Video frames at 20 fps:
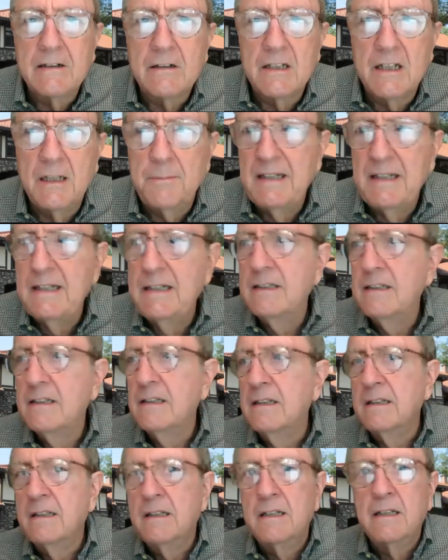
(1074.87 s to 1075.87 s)
Let me
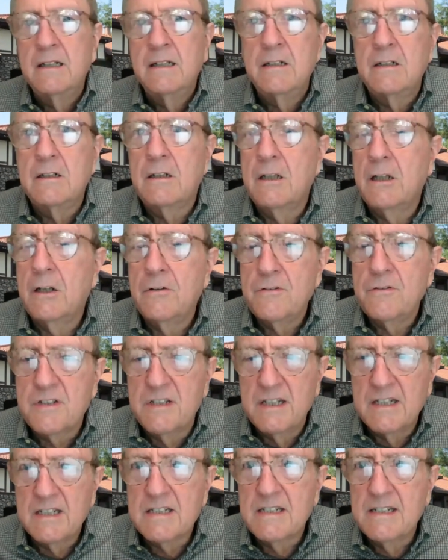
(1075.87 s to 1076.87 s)
close
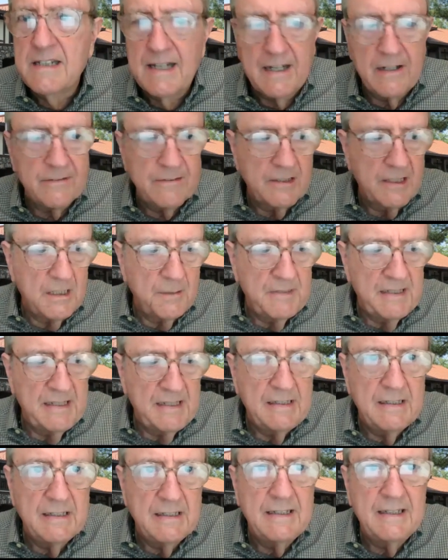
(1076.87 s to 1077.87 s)
this down. Let
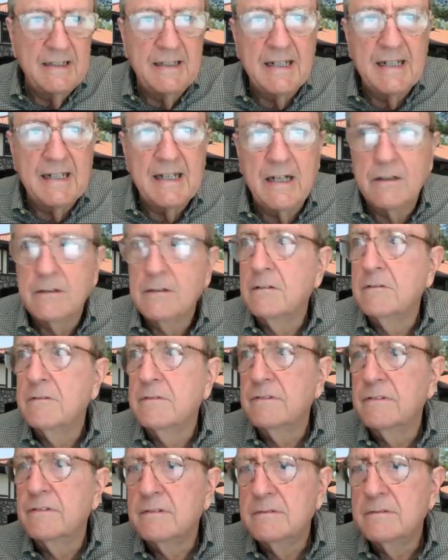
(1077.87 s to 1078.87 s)
me get out of,
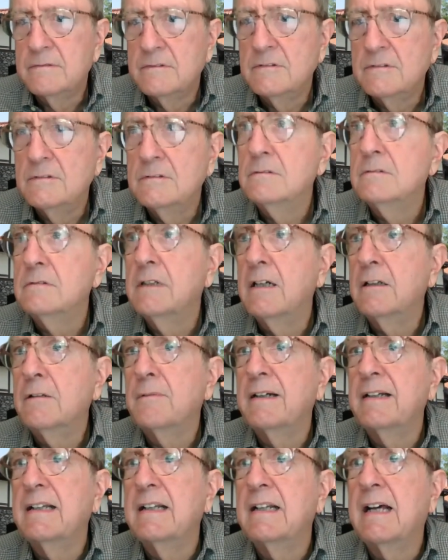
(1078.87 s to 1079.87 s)
how
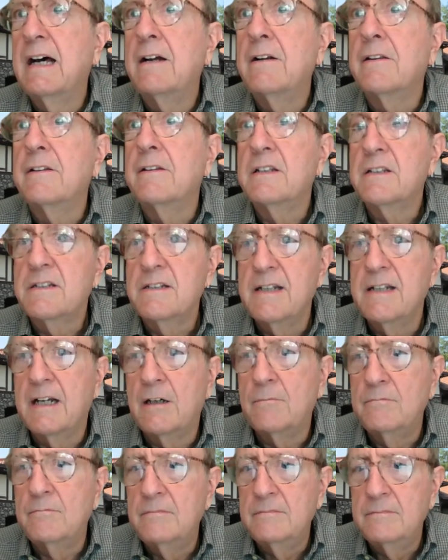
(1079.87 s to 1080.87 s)
do I get out of this now?